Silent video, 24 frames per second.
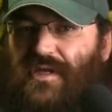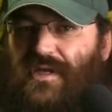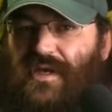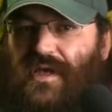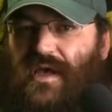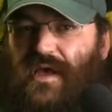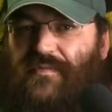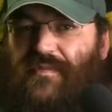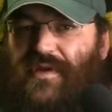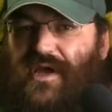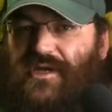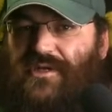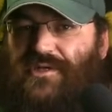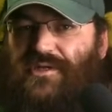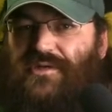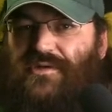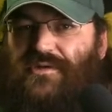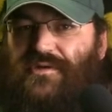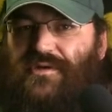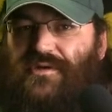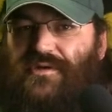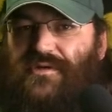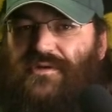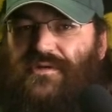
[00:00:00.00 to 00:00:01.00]
I'm not
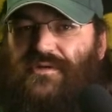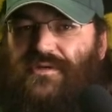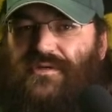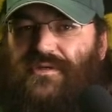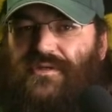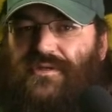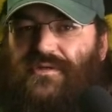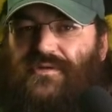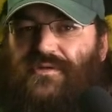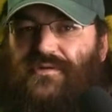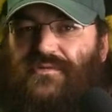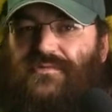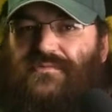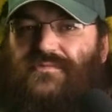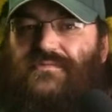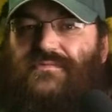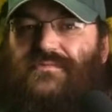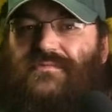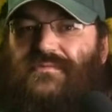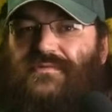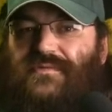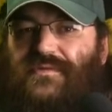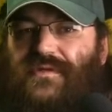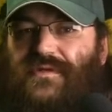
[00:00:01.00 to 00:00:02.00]
sure.
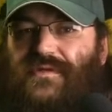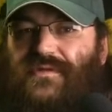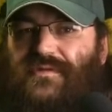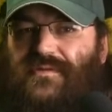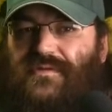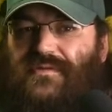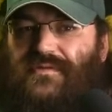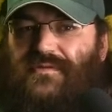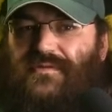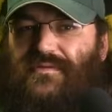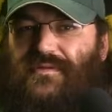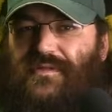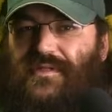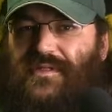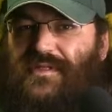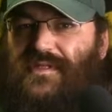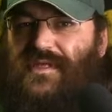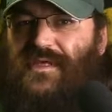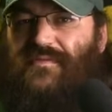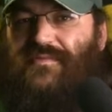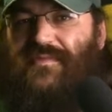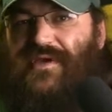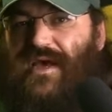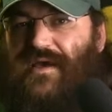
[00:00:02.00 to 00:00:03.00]
The
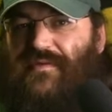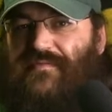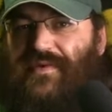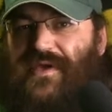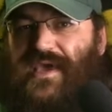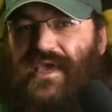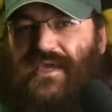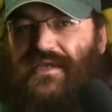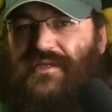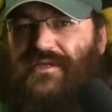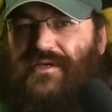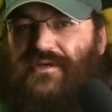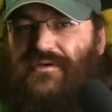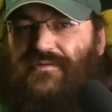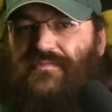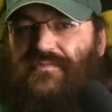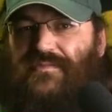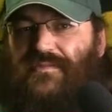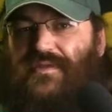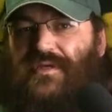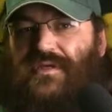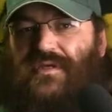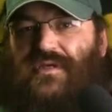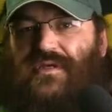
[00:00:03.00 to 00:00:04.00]
team got banged up,
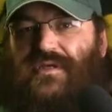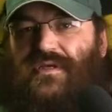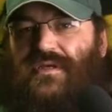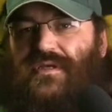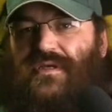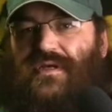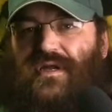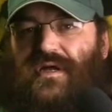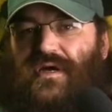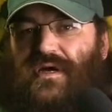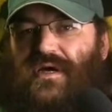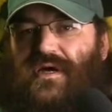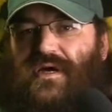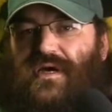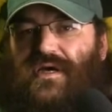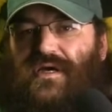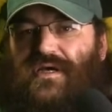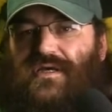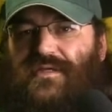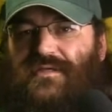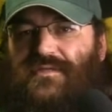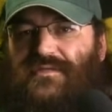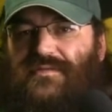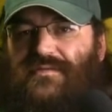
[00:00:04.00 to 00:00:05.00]

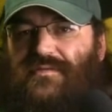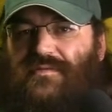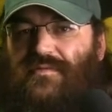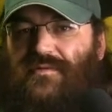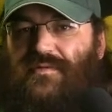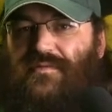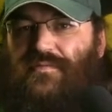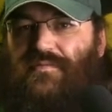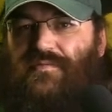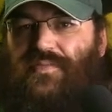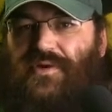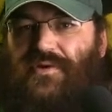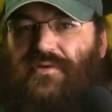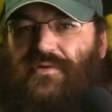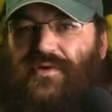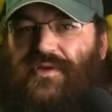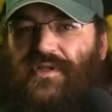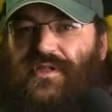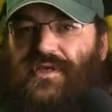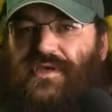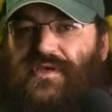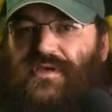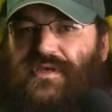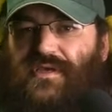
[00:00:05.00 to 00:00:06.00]
uh, but
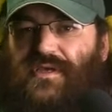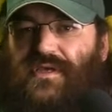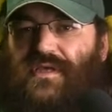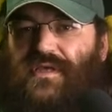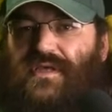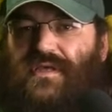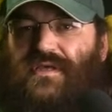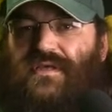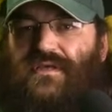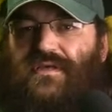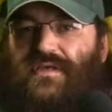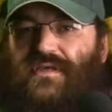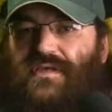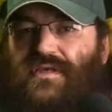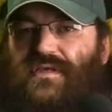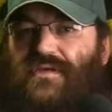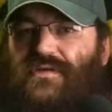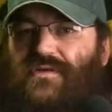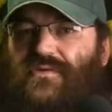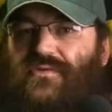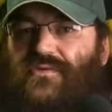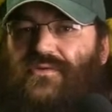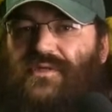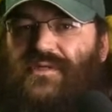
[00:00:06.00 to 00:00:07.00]
really,
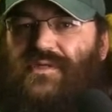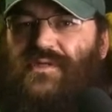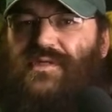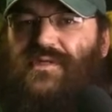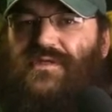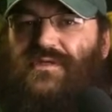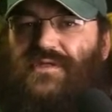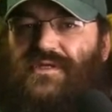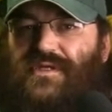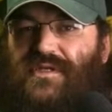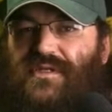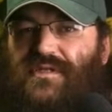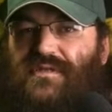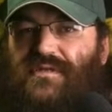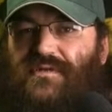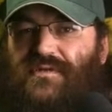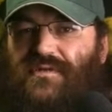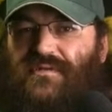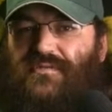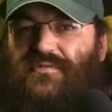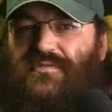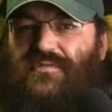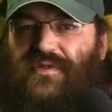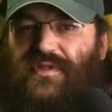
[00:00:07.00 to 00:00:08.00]
we still need
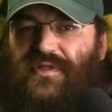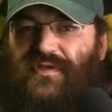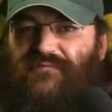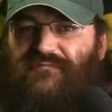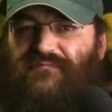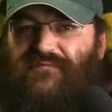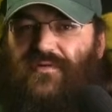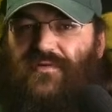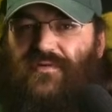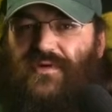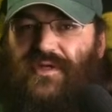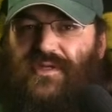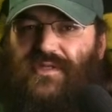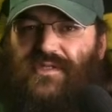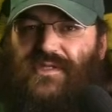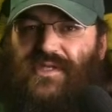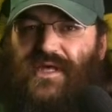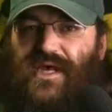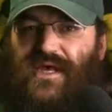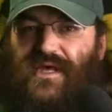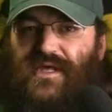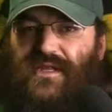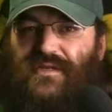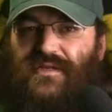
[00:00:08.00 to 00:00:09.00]
to really focus
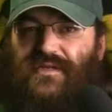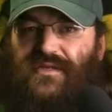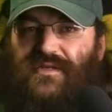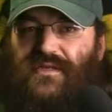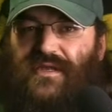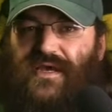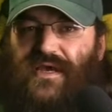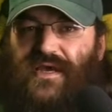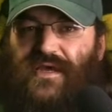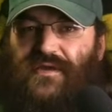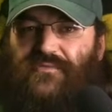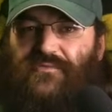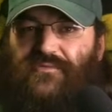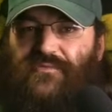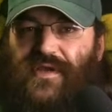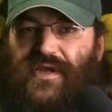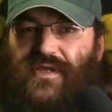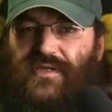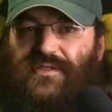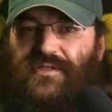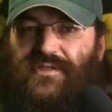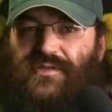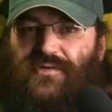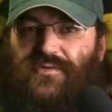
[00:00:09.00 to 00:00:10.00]
on
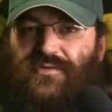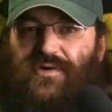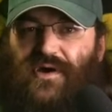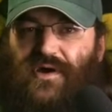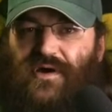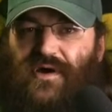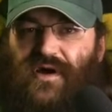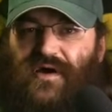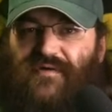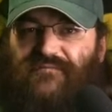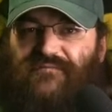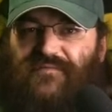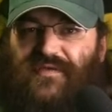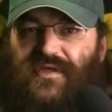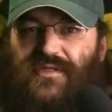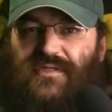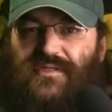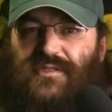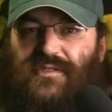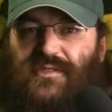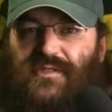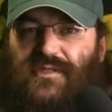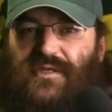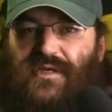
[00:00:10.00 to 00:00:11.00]
red zone
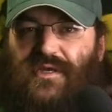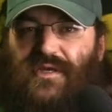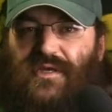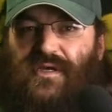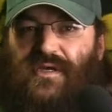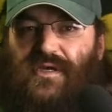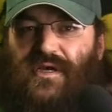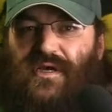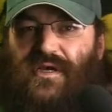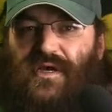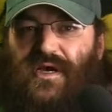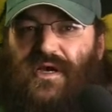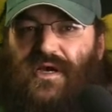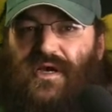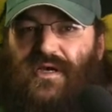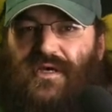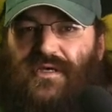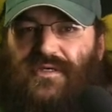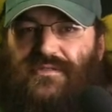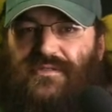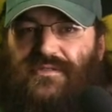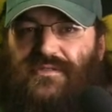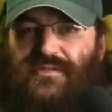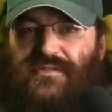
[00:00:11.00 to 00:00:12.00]
offense.
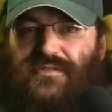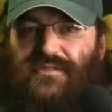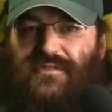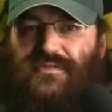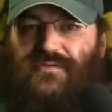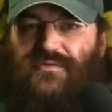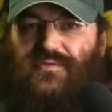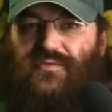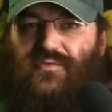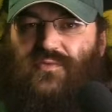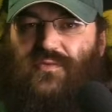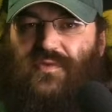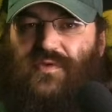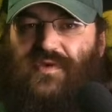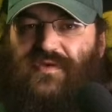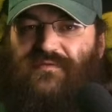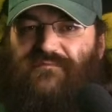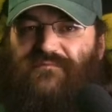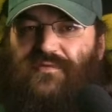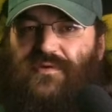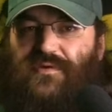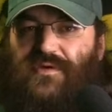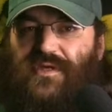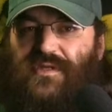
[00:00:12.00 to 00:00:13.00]
Uh,
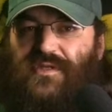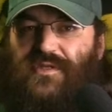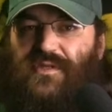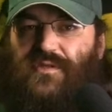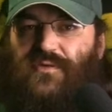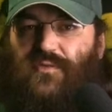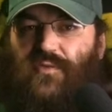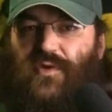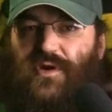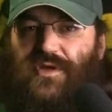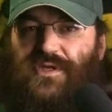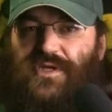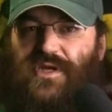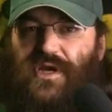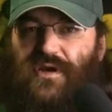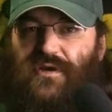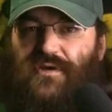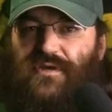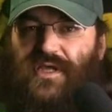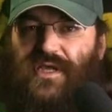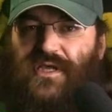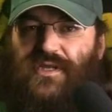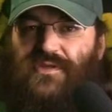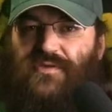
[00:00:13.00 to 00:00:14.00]
if you get to the 1
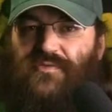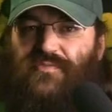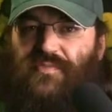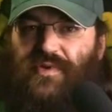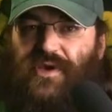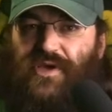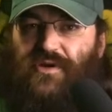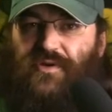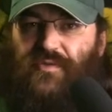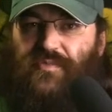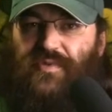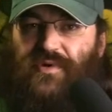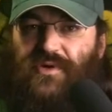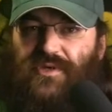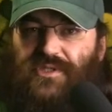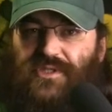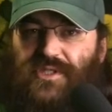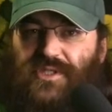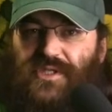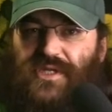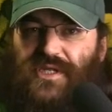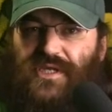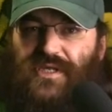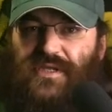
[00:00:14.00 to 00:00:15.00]
yard line, you better
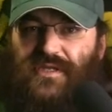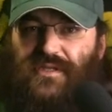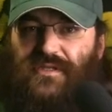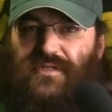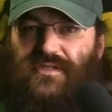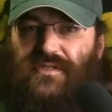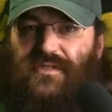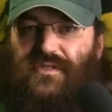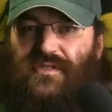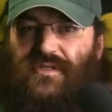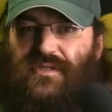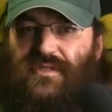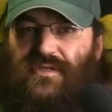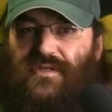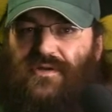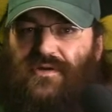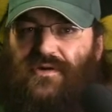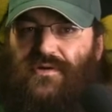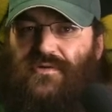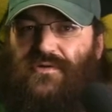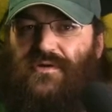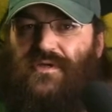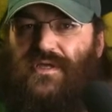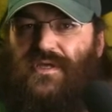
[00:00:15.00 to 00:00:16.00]
punch it in. You
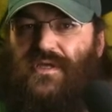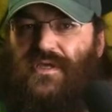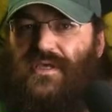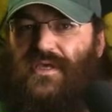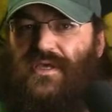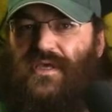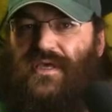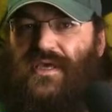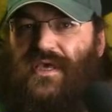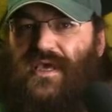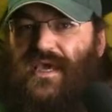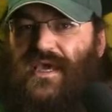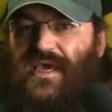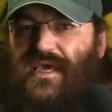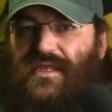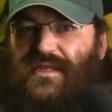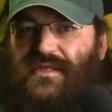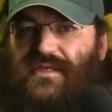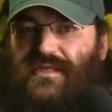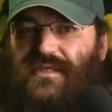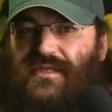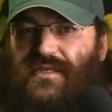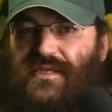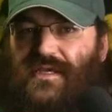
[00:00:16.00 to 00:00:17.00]
know,
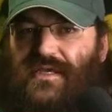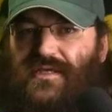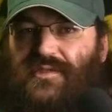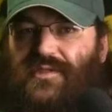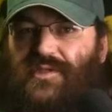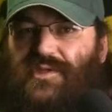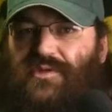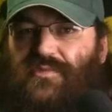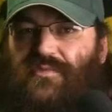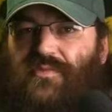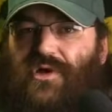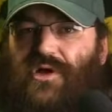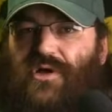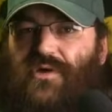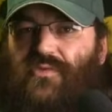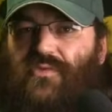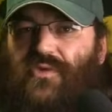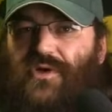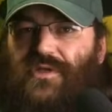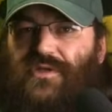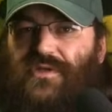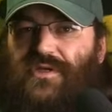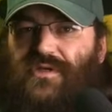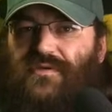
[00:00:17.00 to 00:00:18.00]
and yes, Jamal
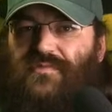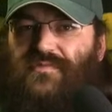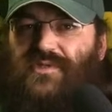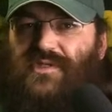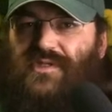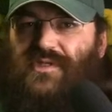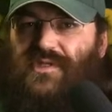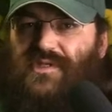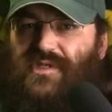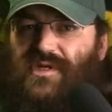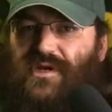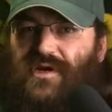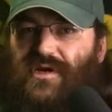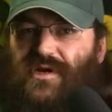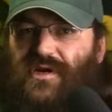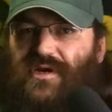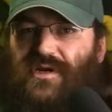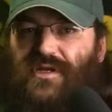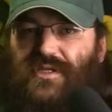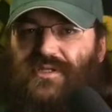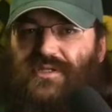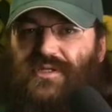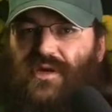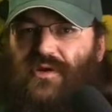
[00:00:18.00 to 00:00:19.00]
Williams is
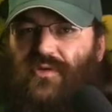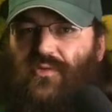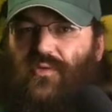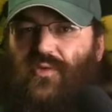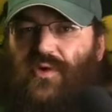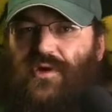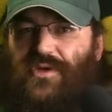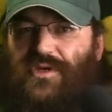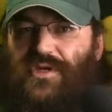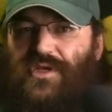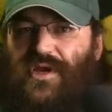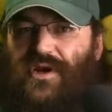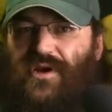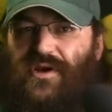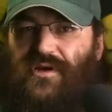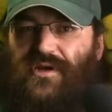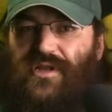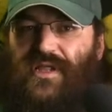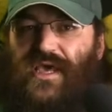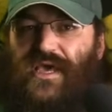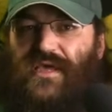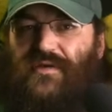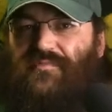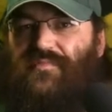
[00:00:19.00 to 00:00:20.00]
our 1 yard
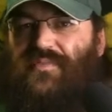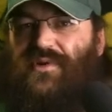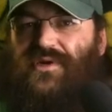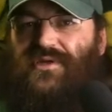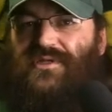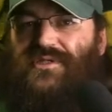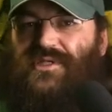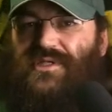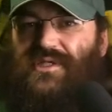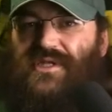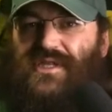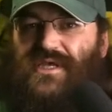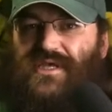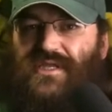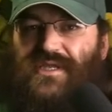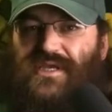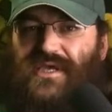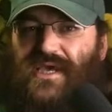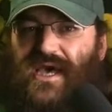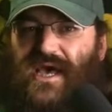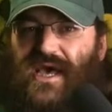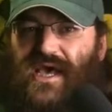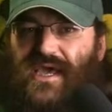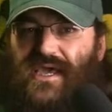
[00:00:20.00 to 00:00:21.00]
line punch it in
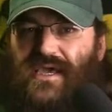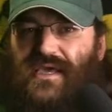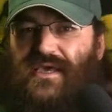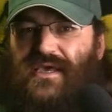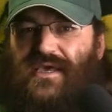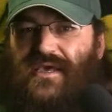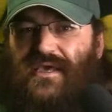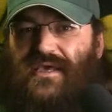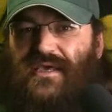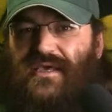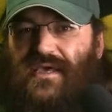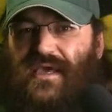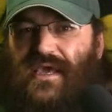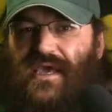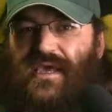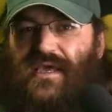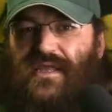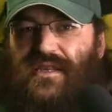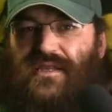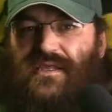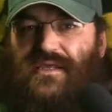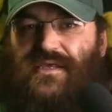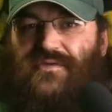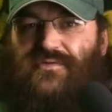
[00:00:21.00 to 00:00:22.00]
guy,
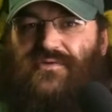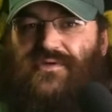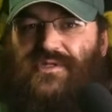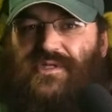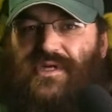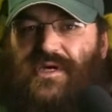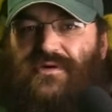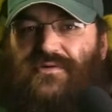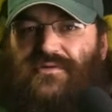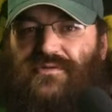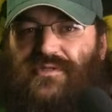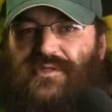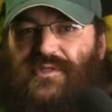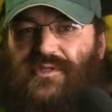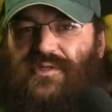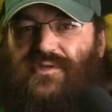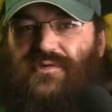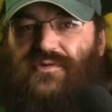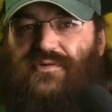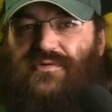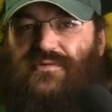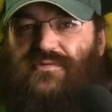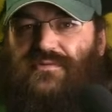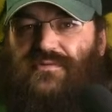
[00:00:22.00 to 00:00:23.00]
and he was out,
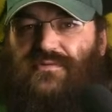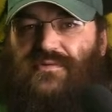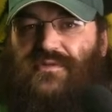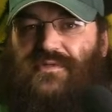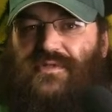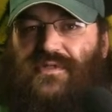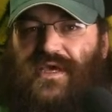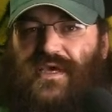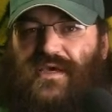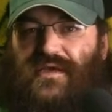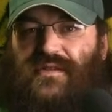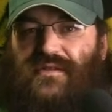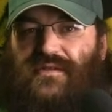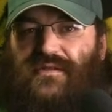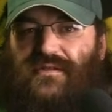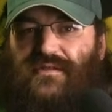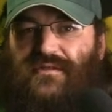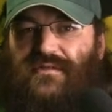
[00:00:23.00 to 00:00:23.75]
so that